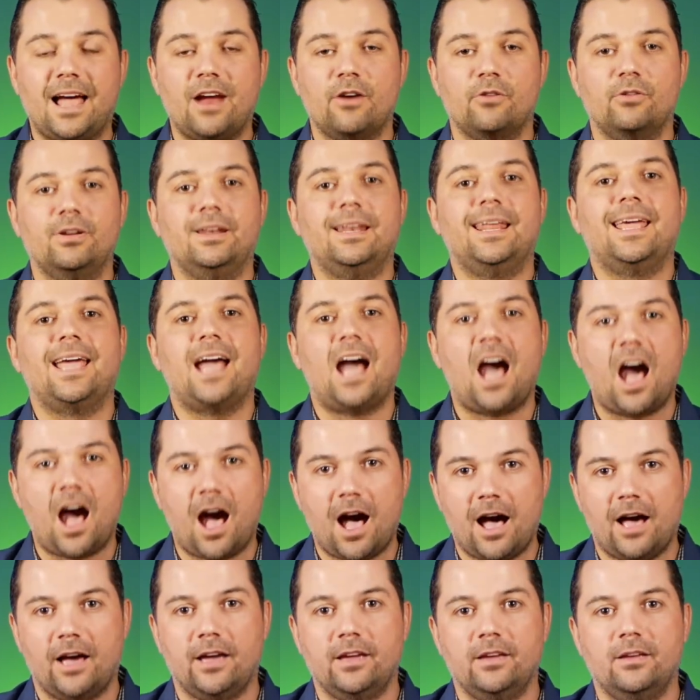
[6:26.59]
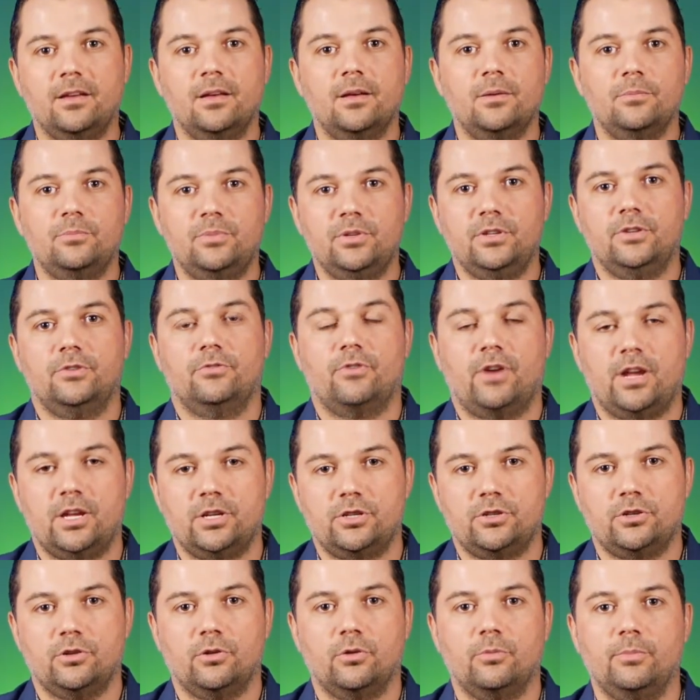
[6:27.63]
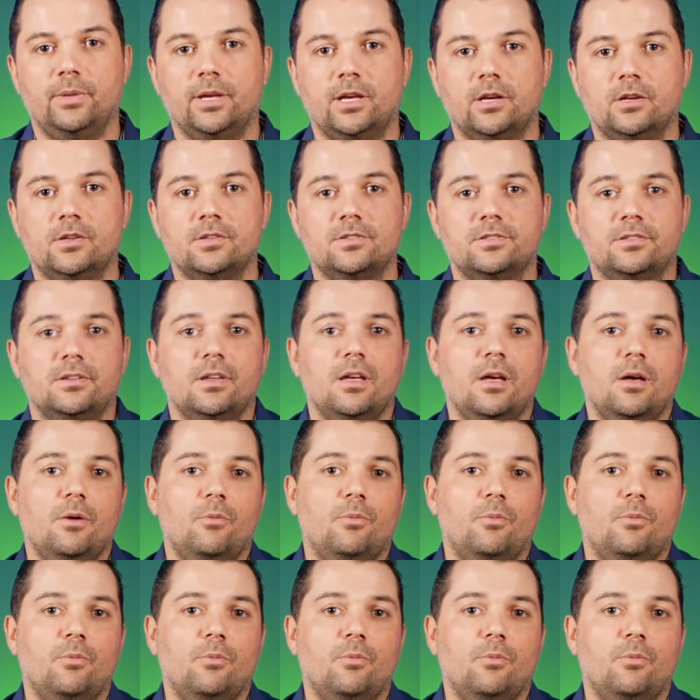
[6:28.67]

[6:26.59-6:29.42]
really high P ratio because,